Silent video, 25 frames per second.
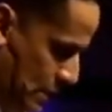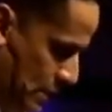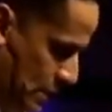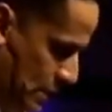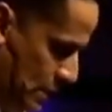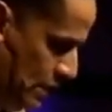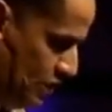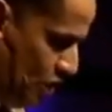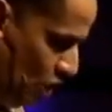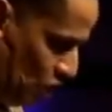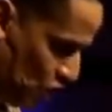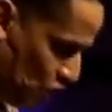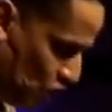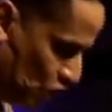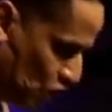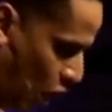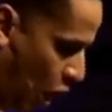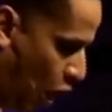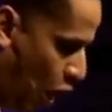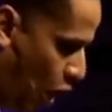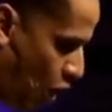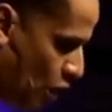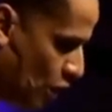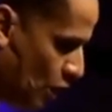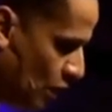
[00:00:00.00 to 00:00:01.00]
the
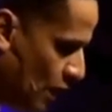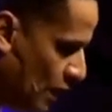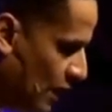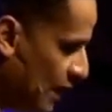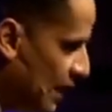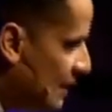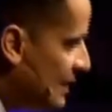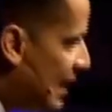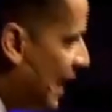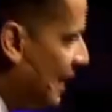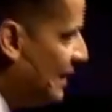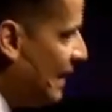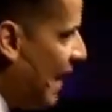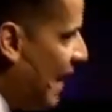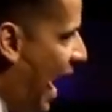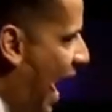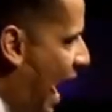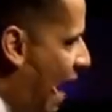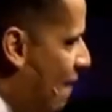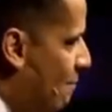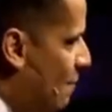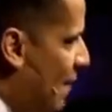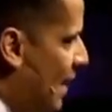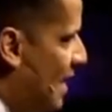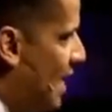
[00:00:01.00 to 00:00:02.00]
song that they
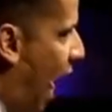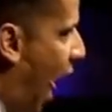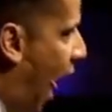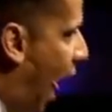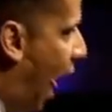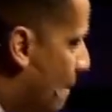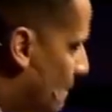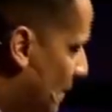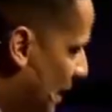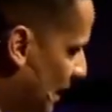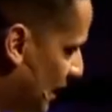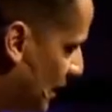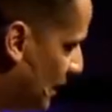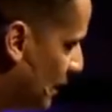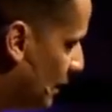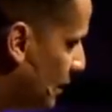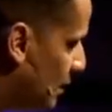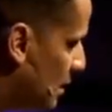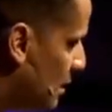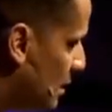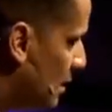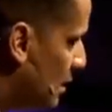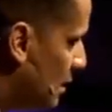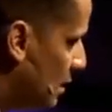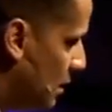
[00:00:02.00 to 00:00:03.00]
had been humming
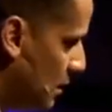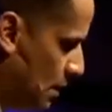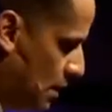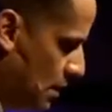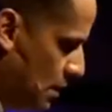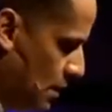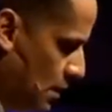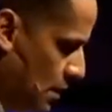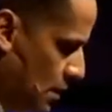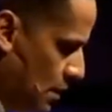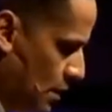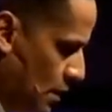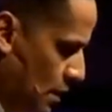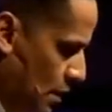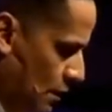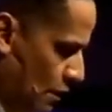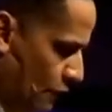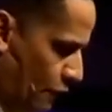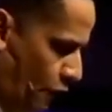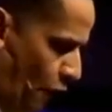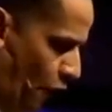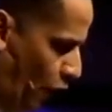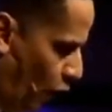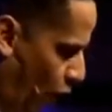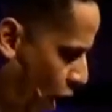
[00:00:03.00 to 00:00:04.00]

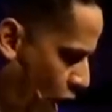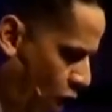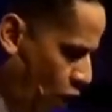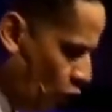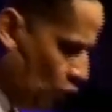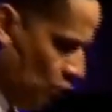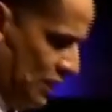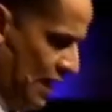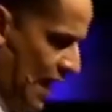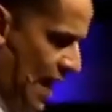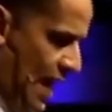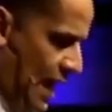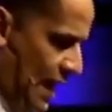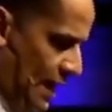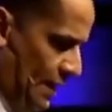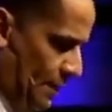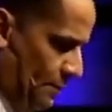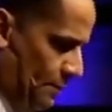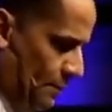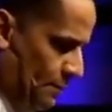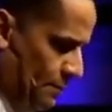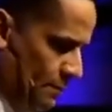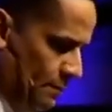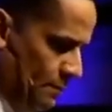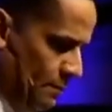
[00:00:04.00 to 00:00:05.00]
for a long time.
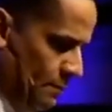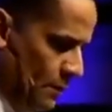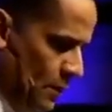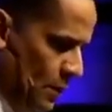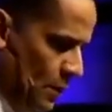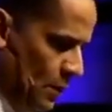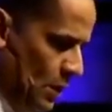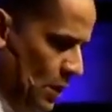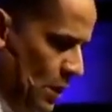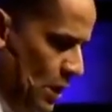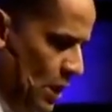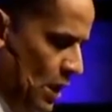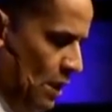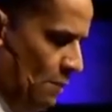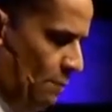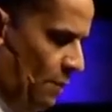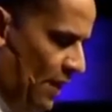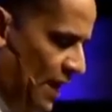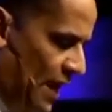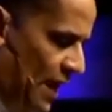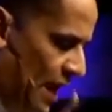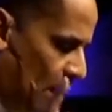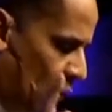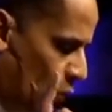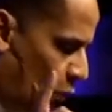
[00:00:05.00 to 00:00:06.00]
But
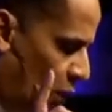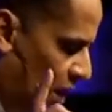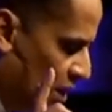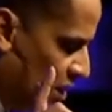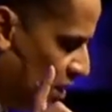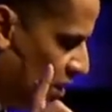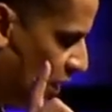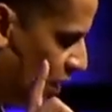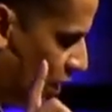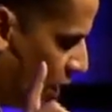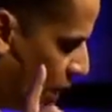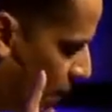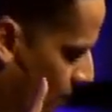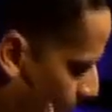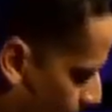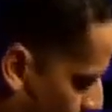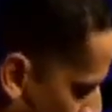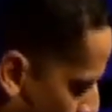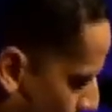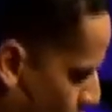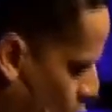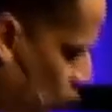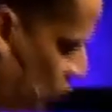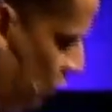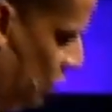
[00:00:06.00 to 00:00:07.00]
he was the
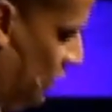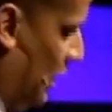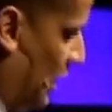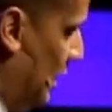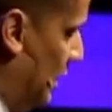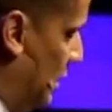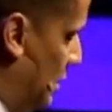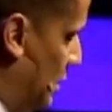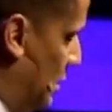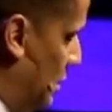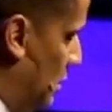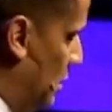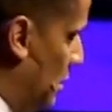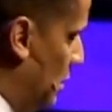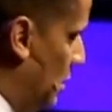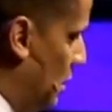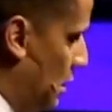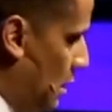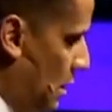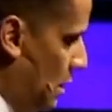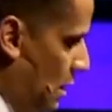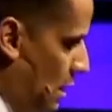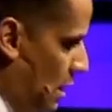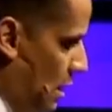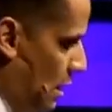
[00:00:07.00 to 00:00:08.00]
composer,
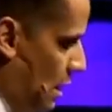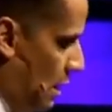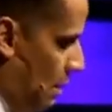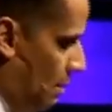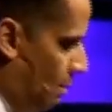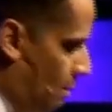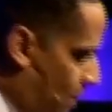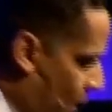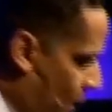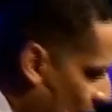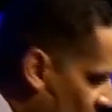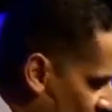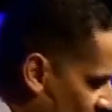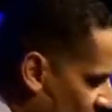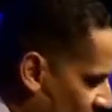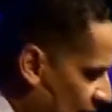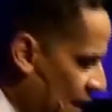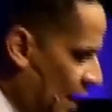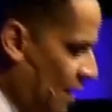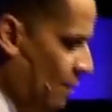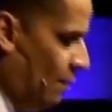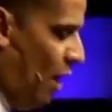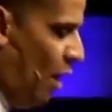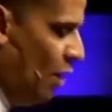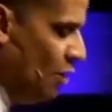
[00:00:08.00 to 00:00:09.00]
bringing them
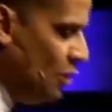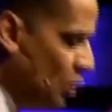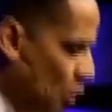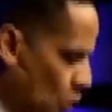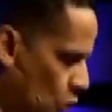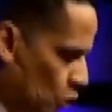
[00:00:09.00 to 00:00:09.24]
a new